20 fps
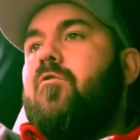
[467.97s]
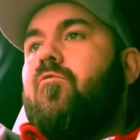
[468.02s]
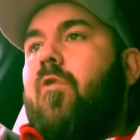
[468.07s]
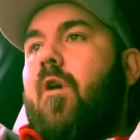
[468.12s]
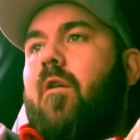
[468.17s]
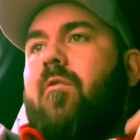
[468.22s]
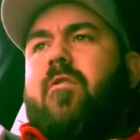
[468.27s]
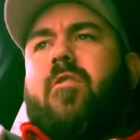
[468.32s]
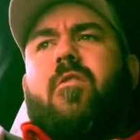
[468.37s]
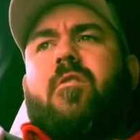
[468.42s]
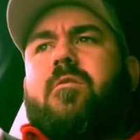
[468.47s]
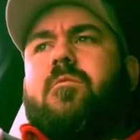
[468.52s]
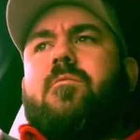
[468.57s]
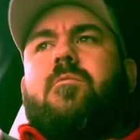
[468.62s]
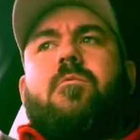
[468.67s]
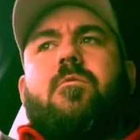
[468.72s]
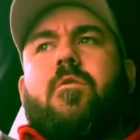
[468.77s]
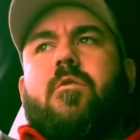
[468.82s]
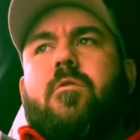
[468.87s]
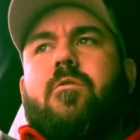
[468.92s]
rather
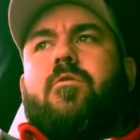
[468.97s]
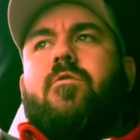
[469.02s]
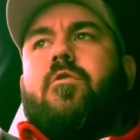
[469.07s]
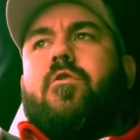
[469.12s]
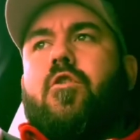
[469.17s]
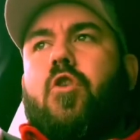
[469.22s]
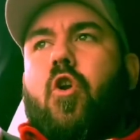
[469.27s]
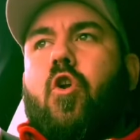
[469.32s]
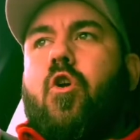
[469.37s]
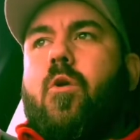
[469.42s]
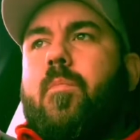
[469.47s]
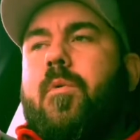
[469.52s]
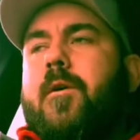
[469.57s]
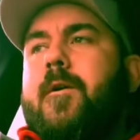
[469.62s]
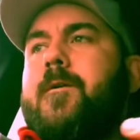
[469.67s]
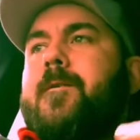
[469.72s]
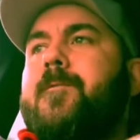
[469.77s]
than club.